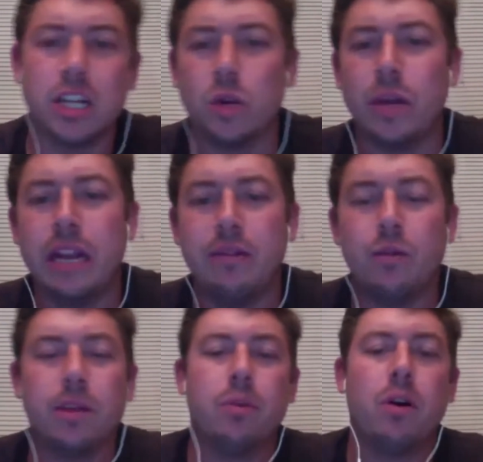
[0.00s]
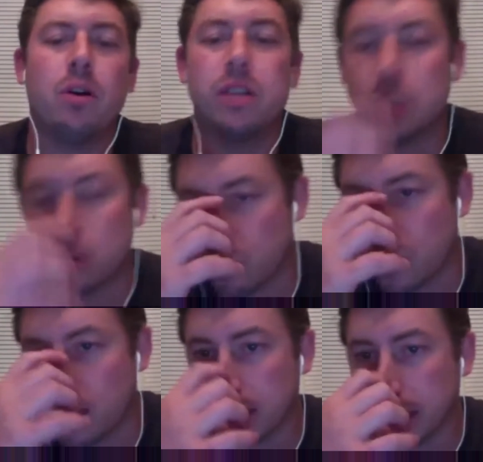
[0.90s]
So even when the ball is
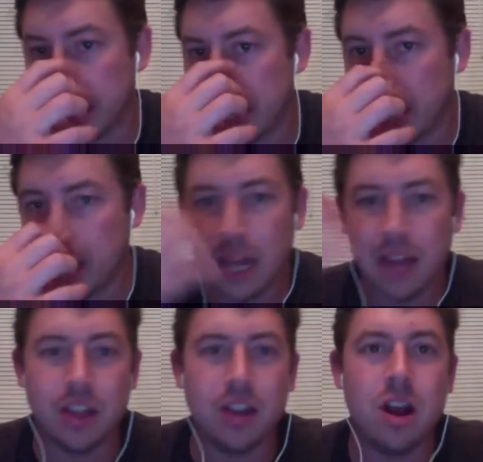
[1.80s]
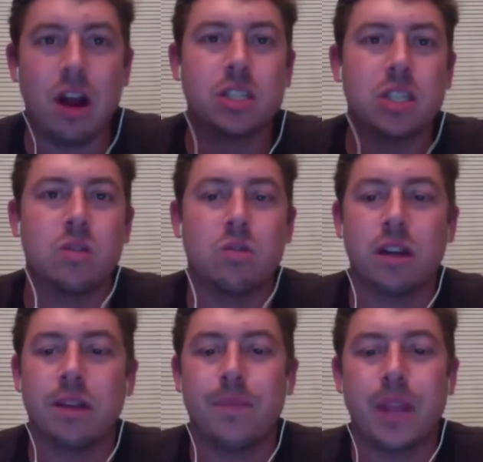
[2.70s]
crossing in, they're not
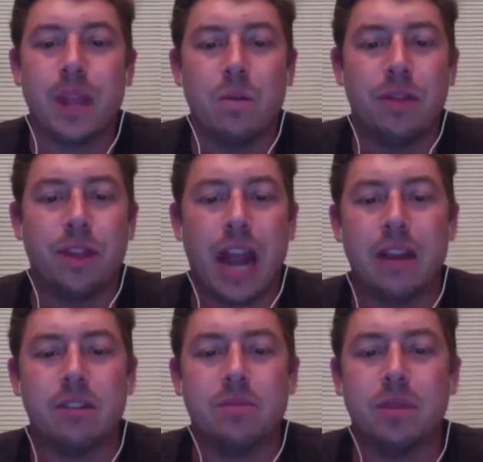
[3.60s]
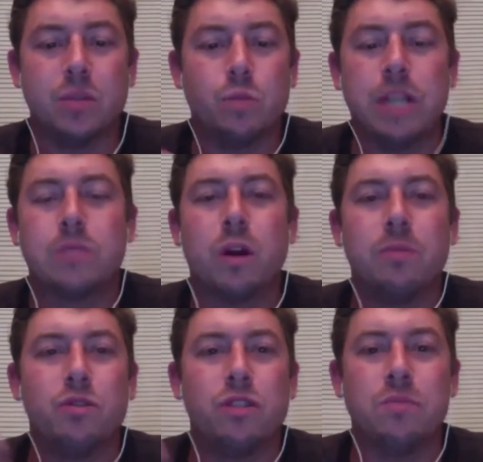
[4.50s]
scoring with the headers because West
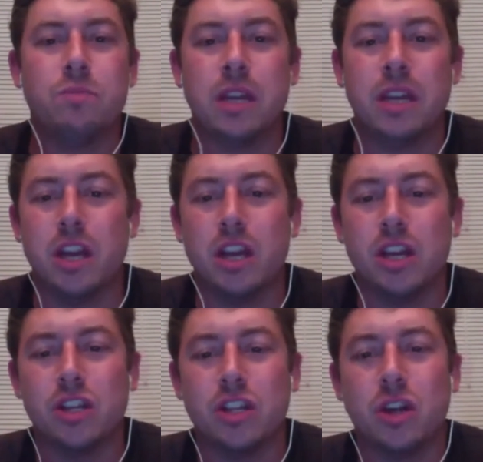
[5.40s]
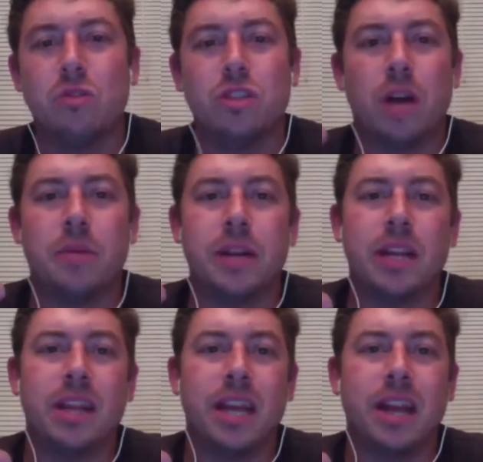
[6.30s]
Brom used to be so dominant
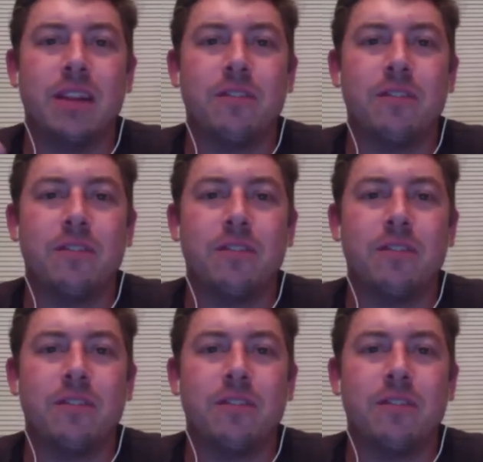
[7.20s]
in the air.